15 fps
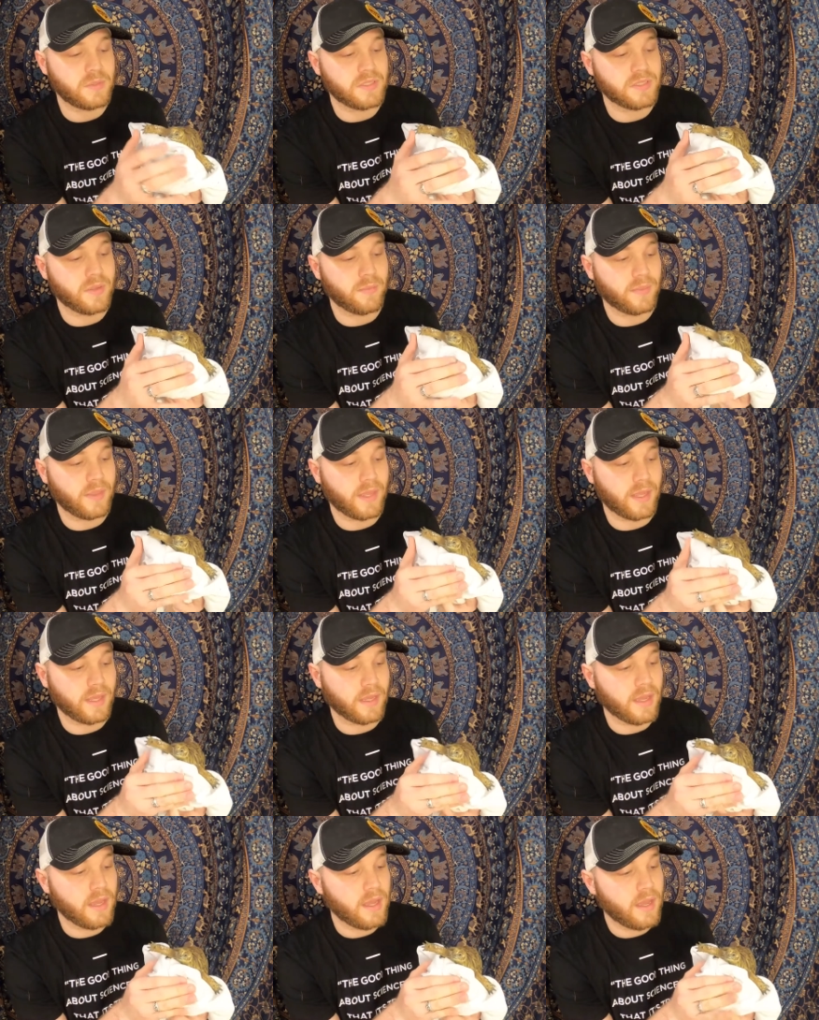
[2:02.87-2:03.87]
be
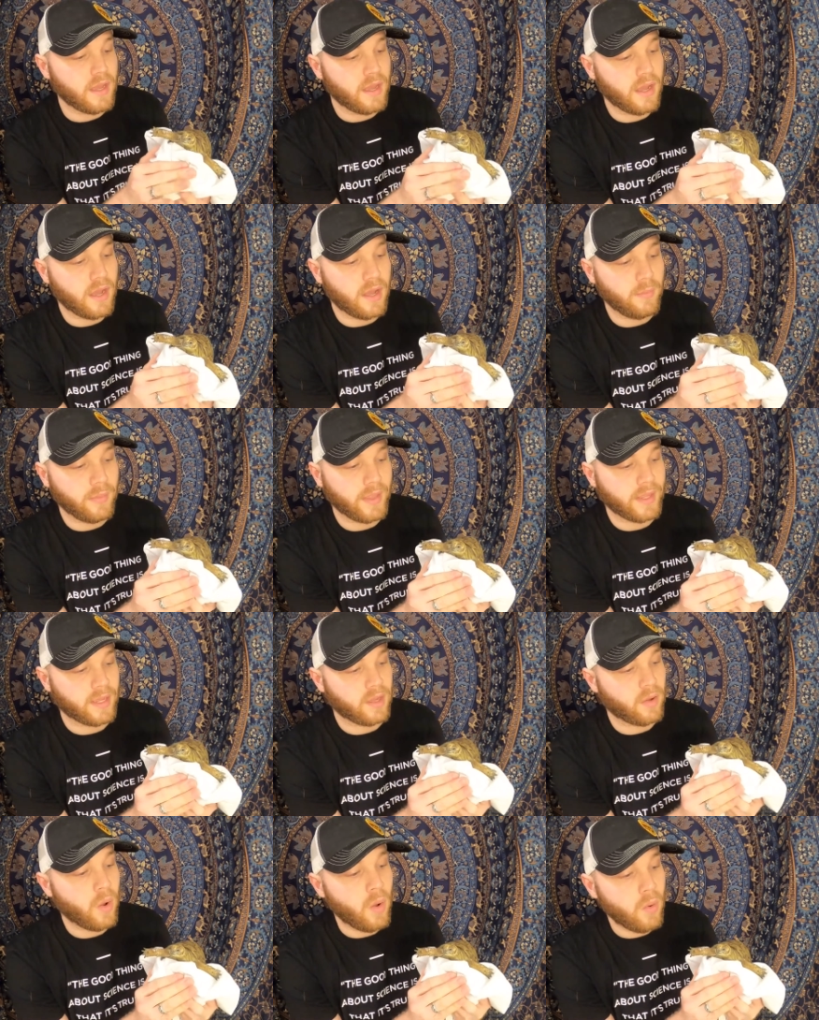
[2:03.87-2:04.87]
something like
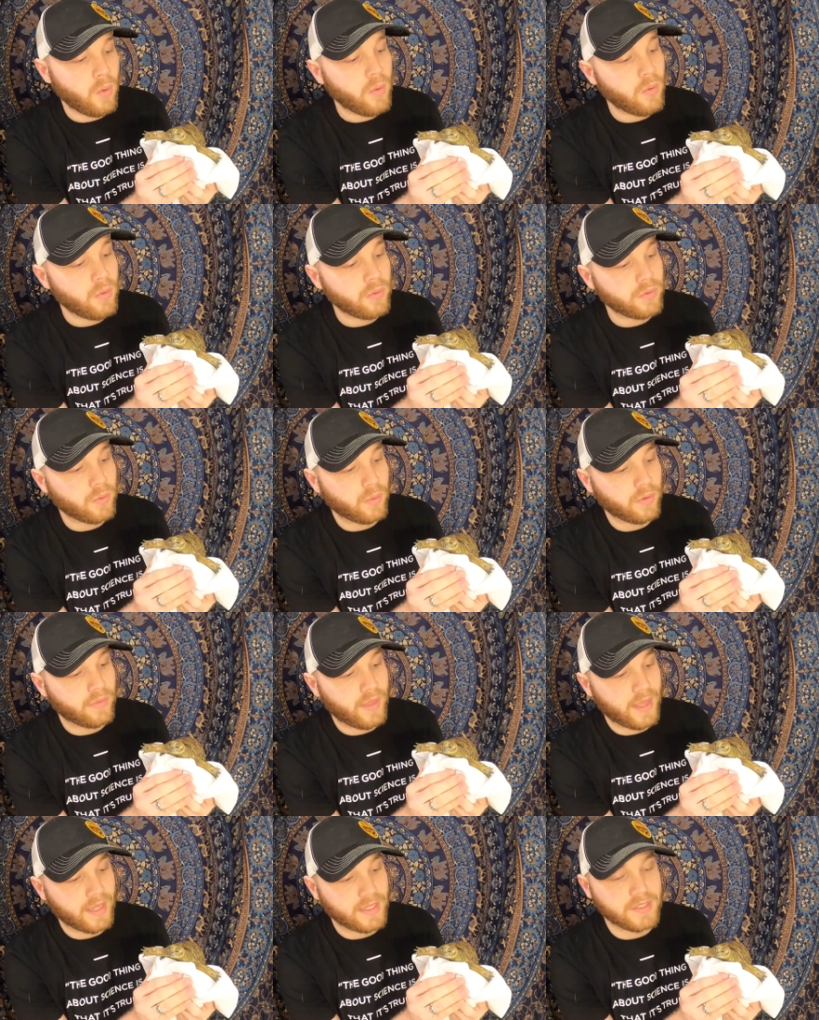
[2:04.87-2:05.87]
a cold, or
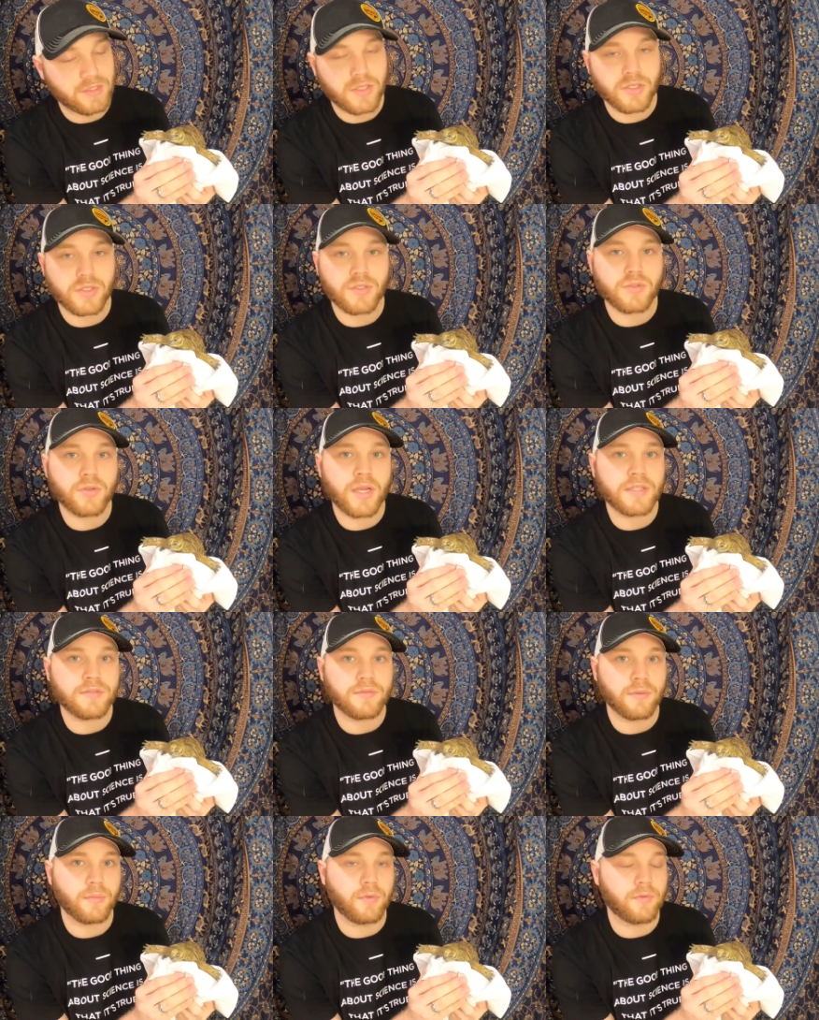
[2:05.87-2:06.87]
that he's just stressed
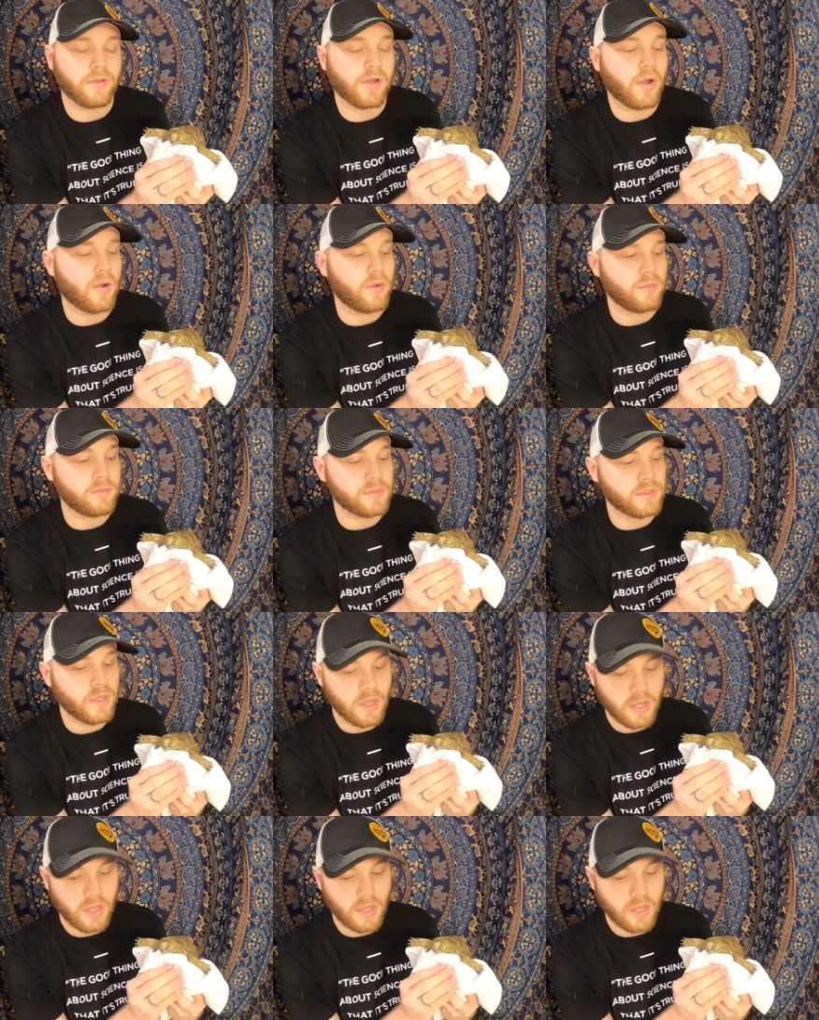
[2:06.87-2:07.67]
from moving homes.